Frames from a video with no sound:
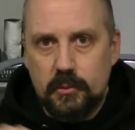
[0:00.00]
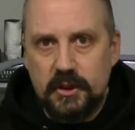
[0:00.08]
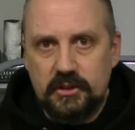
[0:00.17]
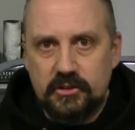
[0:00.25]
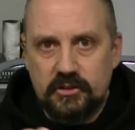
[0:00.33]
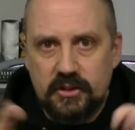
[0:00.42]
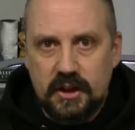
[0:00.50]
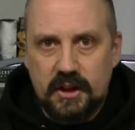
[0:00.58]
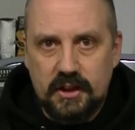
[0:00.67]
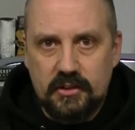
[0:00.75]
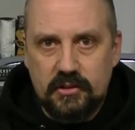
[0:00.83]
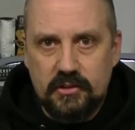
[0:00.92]
which
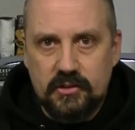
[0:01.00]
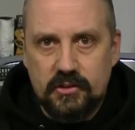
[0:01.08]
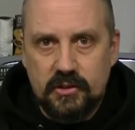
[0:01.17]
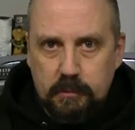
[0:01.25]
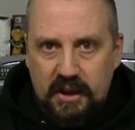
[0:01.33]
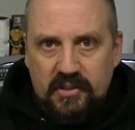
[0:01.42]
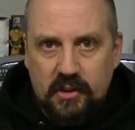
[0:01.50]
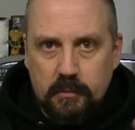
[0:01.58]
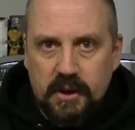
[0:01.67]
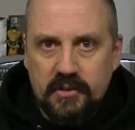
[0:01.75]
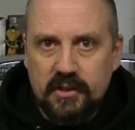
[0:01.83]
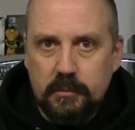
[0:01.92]
is based on
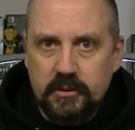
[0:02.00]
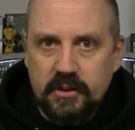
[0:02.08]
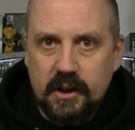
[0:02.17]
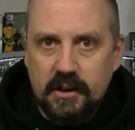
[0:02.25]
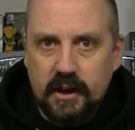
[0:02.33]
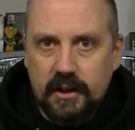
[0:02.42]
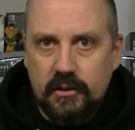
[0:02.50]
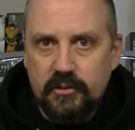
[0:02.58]
my assumption that Kynan